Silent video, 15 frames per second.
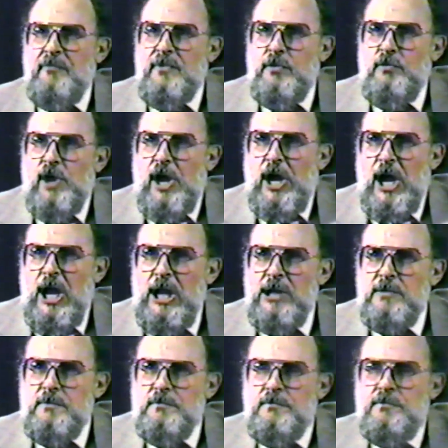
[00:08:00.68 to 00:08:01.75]
the
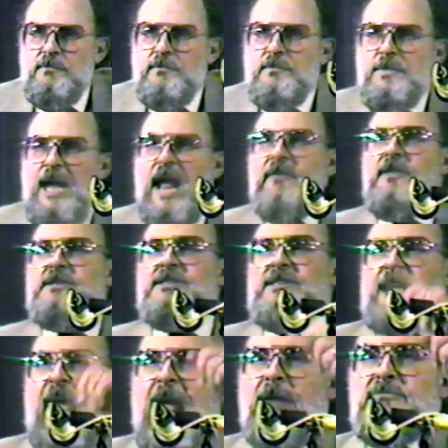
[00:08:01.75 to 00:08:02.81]
world in the
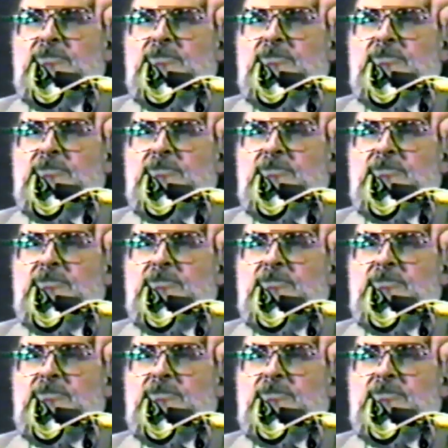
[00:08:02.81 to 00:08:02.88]
same